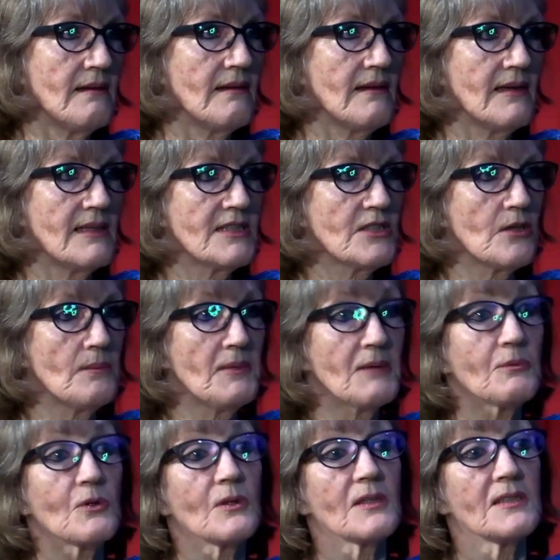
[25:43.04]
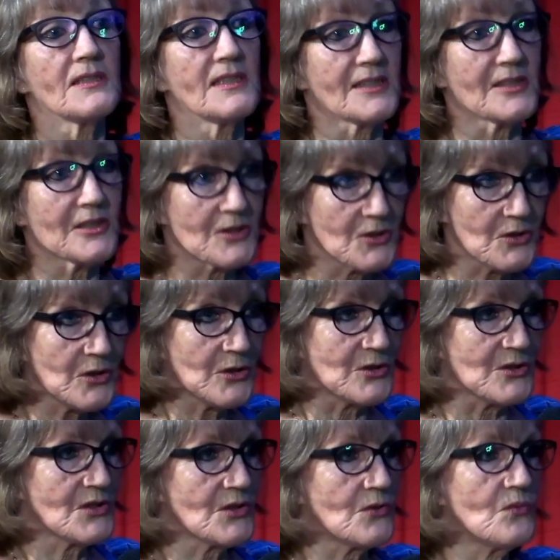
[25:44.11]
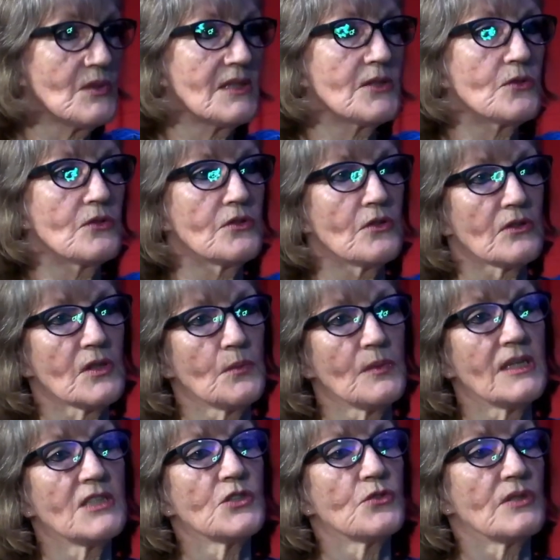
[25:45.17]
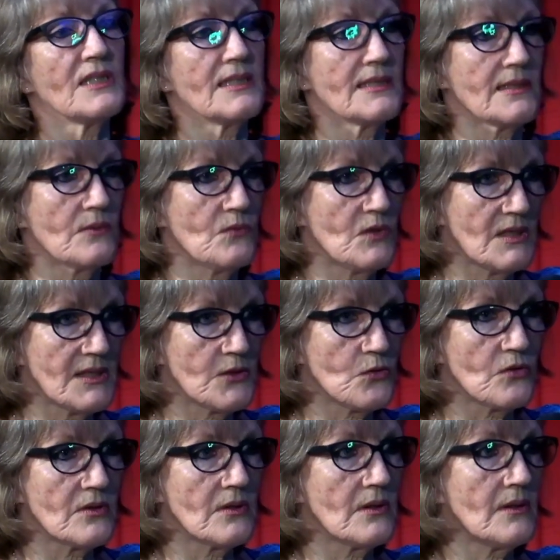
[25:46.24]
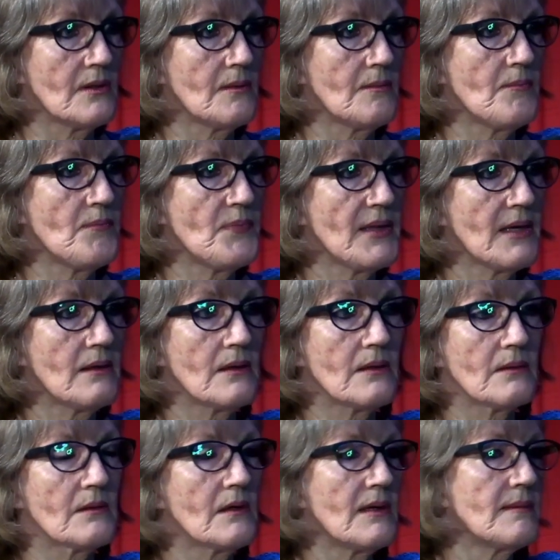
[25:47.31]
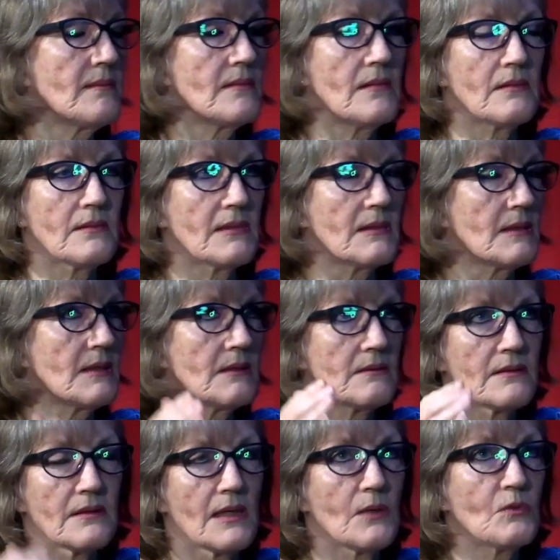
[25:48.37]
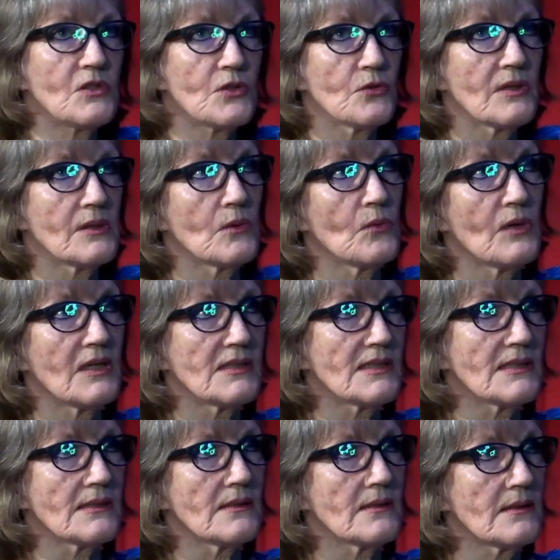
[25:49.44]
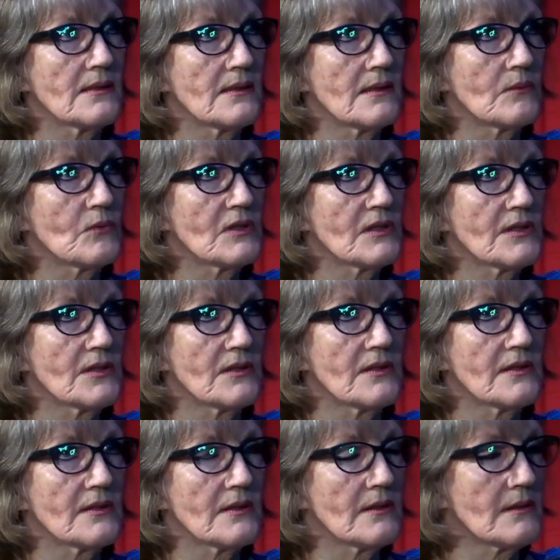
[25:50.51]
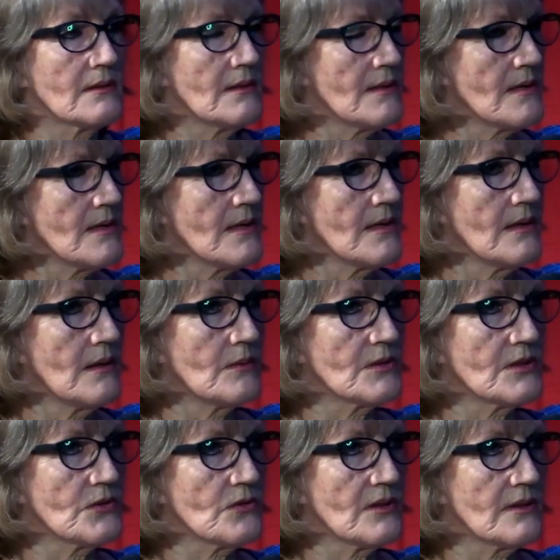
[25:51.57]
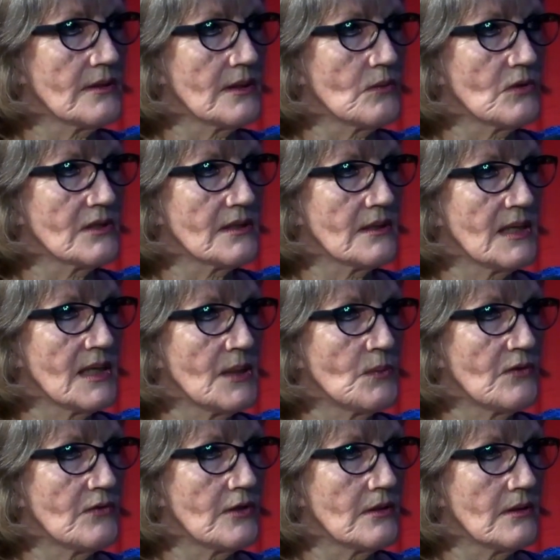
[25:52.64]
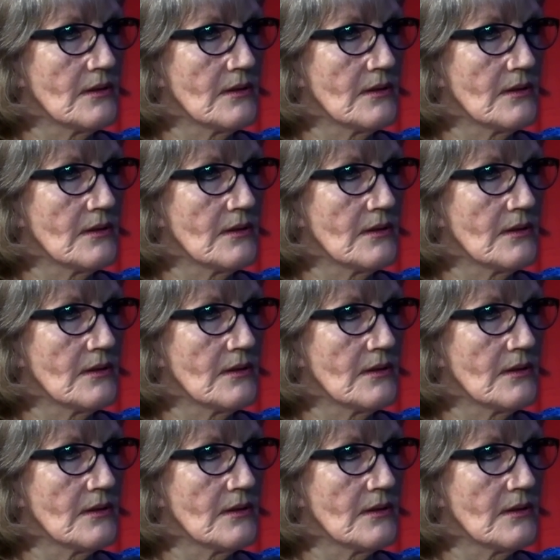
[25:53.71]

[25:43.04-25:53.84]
And so people got addicted to those. So really good documentaries and really good, I think they were doing the one, just trying to think what's the name of it.